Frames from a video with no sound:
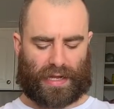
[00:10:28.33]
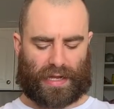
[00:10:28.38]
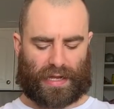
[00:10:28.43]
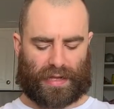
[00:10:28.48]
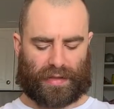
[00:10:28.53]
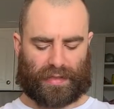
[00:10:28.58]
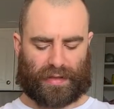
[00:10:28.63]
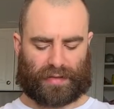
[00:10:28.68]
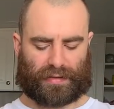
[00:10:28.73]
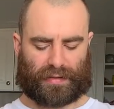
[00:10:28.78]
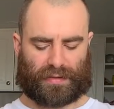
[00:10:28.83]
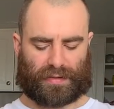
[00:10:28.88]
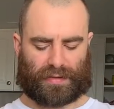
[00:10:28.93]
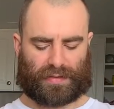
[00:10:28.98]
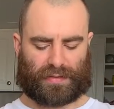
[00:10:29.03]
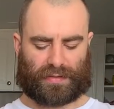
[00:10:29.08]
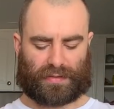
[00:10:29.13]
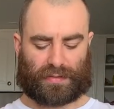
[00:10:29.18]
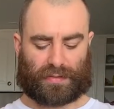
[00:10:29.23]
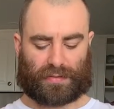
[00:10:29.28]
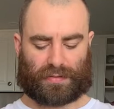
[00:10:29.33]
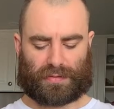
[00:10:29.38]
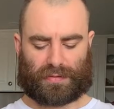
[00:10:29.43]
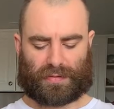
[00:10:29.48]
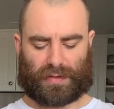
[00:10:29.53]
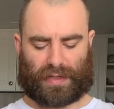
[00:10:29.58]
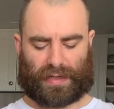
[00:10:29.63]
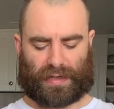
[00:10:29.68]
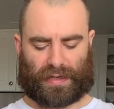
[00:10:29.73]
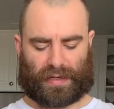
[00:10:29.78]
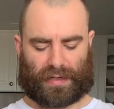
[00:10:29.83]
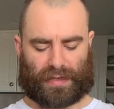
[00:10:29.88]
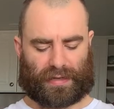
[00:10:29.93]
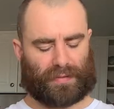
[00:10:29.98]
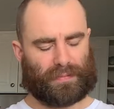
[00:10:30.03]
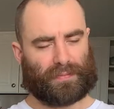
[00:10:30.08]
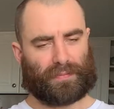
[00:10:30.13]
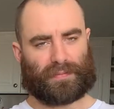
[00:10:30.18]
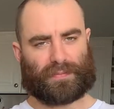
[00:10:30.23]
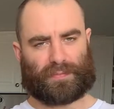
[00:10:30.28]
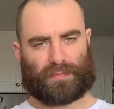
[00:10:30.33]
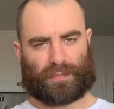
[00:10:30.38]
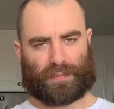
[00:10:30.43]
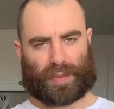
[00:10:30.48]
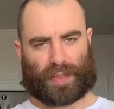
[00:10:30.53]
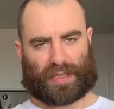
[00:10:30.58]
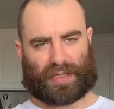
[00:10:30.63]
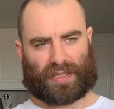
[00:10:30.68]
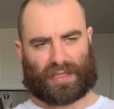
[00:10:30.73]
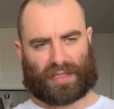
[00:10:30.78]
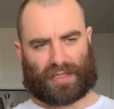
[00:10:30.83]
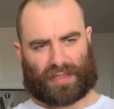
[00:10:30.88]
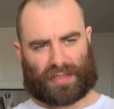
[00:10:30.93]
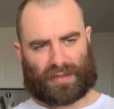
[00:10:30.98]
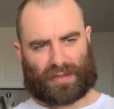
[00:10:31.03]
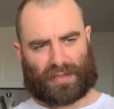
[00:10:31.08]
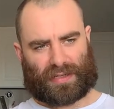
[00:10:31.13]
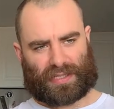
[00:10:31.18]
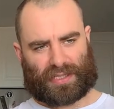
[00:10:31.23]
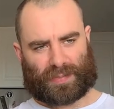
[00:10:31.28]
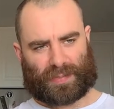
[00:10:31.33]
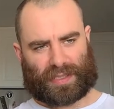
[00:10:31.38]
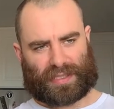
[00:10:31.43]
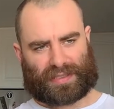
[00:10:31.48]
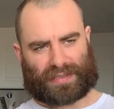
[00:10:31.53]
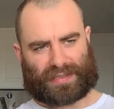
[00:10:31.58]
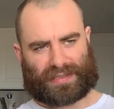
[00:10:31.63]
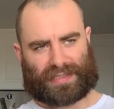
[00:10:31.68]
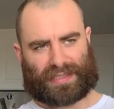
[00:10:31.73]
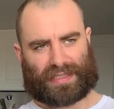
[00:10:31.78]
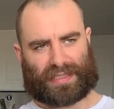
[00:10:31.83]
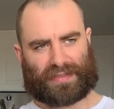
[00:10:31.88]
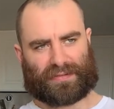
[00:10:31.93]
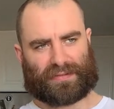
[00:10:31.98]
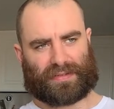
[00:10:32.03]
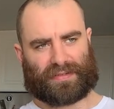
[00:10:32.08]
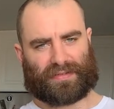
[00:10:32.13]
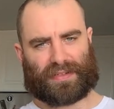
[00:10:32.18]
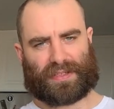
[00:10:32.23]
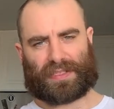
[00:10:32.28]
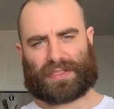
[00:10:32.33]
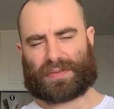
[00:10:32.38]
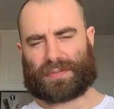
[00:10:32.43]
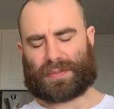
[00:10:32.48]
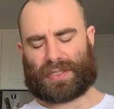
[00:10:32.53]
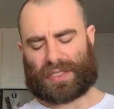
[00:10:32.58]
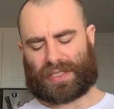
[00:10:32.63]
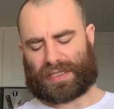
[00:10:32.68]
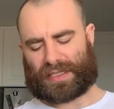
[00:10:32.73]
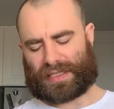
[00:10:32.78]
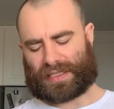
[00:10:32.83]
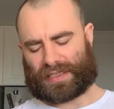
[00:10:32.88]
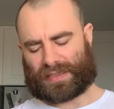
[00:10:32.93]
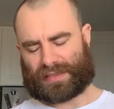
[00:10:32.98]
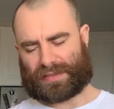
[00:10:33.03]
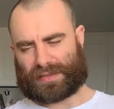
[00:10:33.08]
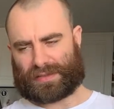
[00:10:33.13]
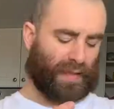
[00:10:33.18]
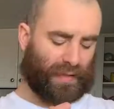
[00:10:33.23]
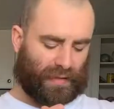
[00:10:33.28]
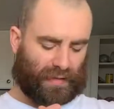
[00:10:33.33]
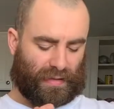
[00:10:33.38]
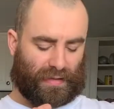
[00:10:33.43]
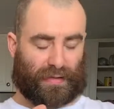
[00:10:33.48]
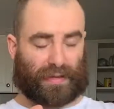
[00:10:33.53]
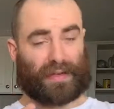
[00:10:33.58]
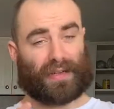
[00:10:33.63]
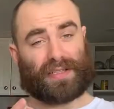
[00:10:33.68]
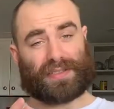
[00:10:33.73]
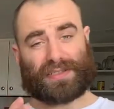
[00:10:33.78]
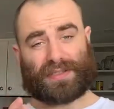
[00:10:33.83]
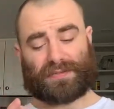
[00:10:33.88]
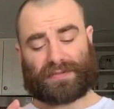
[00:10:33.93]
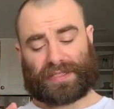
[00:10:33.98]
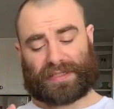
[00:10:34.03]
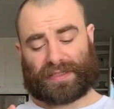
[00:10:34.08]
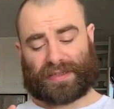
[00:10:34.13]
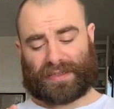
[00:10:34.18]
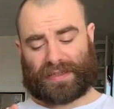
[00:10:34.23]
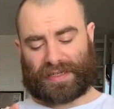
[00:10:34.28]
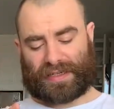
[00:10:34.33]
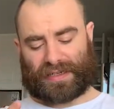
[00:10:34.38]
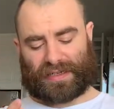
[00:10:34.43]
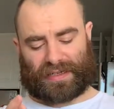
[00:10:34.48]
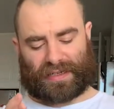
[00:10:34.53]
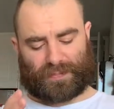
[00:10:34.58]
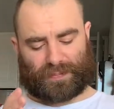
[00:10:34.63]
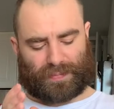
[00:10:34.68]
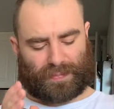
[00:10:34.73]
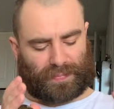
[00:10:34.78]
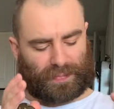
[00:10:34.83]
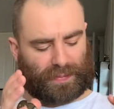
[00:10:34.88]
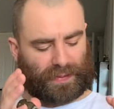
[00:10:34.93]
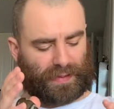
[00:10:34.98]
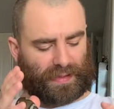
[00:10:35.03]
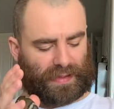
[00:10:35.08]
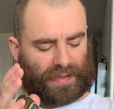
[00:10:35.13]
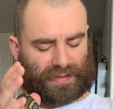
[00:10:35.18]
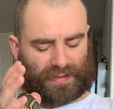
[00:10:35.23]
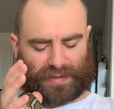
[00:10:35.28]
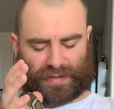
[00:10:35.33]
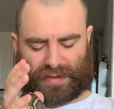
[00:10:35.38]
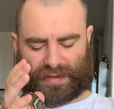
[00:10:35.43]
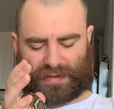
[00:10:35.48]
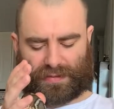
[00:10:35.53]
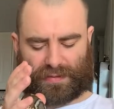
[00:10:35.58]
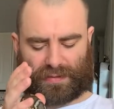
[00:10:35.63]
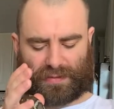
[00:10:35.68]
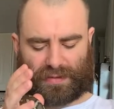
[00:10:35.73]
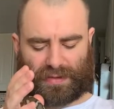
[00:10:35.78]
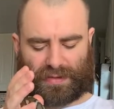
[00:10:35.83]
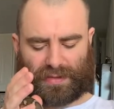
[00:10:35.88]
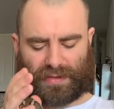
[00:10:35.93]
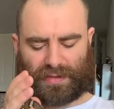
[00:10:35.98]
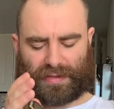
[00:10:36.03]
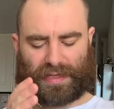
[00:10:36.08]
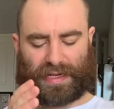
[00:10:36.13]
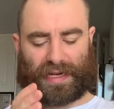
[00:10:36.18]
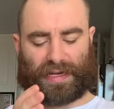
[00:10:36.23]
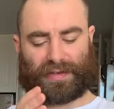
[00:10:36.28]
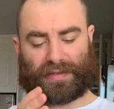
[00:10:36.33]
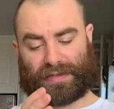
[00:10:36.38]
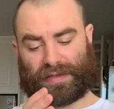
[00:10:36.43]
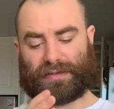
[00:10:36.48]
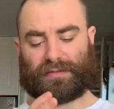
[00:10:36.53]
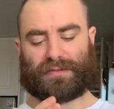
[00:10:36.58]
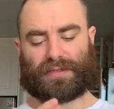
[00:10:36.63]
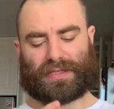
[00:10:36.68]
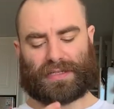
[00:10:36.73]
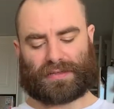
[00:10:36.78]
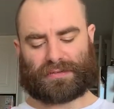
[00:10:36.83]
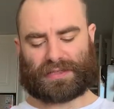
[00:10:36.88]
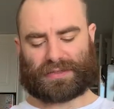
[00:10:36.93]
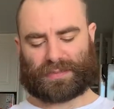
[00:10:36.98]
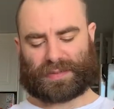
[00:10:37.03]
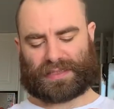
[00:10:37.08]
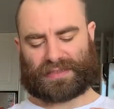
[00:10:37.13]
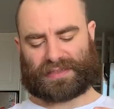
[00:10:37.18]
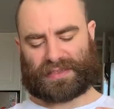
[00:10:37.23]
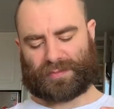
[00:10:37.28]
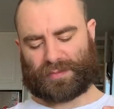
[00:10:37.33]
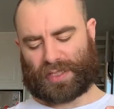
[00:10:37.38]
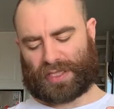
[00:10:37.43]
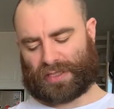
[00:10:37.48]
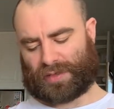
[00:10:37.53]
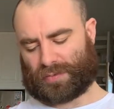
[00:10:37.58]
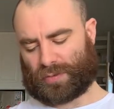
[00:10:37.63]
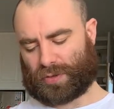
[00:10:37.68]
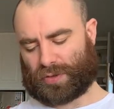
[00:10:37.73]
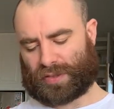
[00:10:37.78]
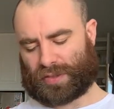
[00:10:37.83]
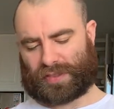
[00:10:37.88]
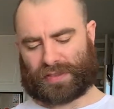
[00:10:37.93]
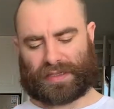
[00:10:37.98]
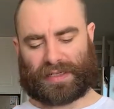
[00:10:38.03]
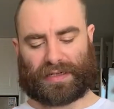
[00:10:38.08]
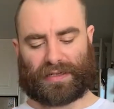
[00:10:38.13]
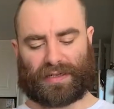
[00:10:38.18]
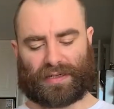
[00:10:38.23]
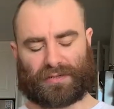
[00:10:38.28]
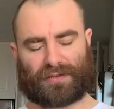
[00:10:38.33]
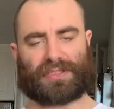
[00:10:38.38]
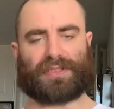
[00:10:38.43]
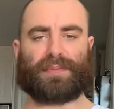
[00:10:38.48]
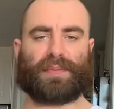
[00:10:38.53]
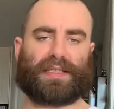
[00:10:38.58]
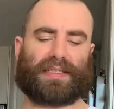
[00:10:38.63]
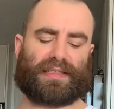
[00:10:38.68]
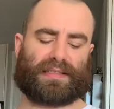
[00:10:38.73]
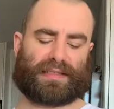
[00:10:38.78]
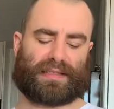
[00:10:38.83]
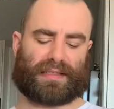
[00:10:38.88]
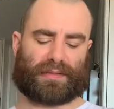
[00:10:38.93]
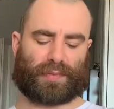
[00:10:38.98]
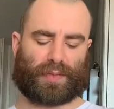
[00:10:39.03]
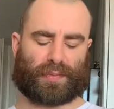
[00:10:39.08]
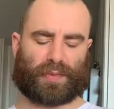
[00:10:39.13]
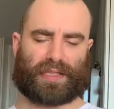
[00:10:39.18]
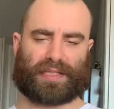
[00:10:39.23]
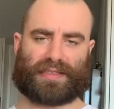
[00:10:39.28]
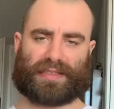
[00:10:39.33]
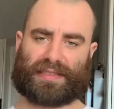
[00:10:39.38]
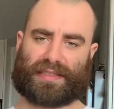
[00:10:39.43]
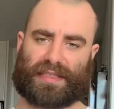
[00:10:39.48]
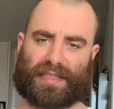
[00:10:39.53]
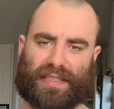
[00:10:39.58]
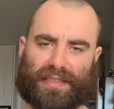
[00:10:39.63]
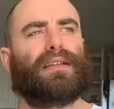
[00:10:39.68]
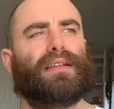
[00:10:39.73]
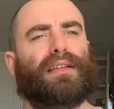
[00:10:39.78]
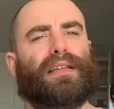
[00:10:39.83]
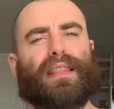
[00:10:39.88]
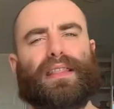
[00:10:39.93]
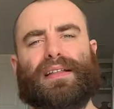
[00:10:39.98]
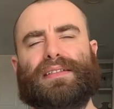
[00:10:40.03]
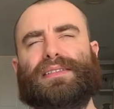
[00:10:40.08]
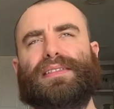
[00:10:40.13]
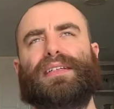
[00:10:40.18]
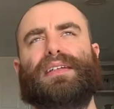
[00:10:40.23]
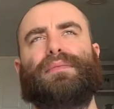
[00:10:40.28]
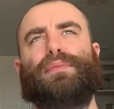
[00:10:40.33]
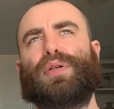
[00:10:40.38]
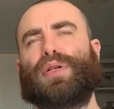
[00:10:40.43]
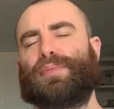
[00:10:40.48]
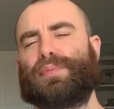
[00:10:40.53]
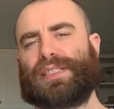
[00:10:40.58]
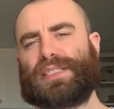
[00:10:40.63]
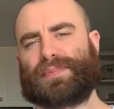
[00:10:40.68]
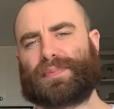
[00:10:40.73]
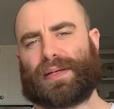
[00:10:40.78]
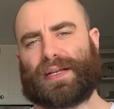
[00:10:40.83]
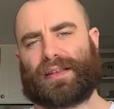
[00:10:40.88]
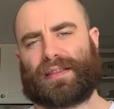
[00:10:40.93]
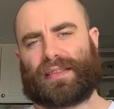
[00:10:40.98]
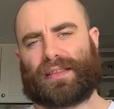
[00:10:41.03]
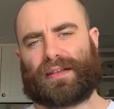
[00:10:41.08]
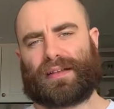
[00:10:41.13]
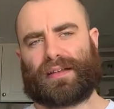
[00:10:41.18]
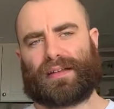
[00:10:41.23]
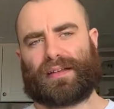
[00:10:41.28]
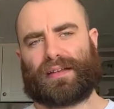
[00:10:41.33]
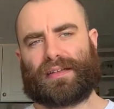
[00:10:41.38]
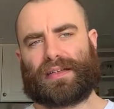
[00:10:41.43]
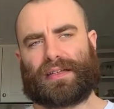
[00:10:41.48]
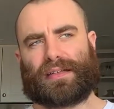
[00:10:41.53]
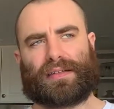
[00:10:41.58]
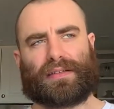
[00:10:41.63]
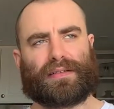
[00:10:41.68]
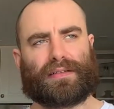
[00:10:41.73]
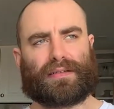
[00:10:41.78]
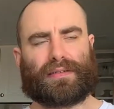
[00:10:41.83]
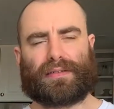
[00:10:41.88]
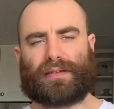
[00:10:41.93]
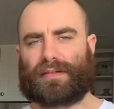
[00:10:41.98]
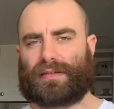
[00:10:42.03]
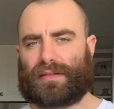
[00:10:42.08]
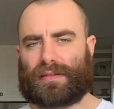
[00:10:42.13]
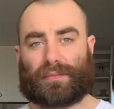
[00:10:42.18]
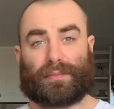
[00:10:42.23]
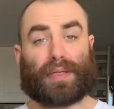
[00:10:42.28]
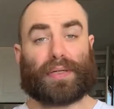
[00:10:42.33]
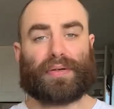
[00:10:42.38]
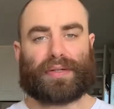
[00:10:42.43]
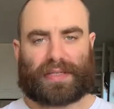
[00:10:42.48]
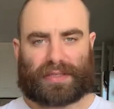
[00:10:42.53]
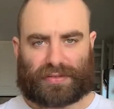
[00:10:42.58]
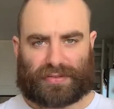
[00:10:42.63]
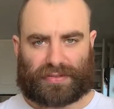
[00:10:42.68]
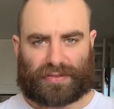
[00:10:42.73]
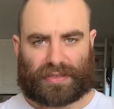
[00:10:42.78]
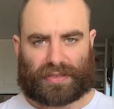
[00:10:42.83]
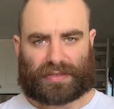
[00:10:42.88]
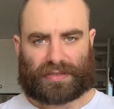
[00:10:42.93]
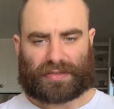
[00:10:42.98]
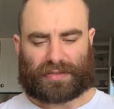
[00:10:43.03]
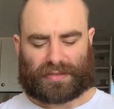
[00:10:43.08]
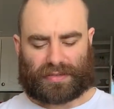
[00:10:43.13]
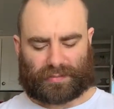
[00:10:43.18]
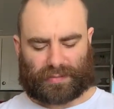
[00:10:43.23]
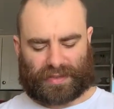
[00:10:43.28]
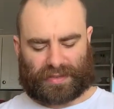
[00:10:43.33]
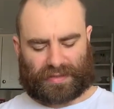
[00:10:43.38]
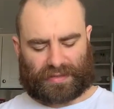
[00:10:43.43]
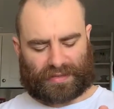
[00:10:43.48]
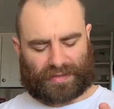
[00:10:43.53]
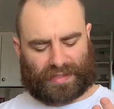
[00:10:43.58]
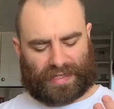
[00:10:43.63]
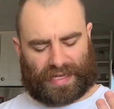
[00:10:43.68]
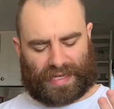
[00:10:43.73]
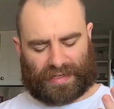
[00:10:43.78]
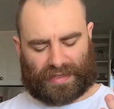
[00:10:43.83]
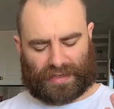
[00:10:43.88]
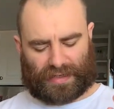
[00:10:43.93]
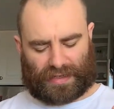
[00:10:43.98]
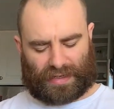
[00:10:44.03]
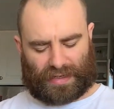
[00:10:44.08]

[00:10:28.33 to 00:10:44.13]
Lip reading: that goes to a bigger, large-bodied snake with very small eyes. They also really thicken up as they get older, and they will always be semi-arboreal and always be a slimmer body snake than, say, a Burmese python or a boa constrictor or something like that.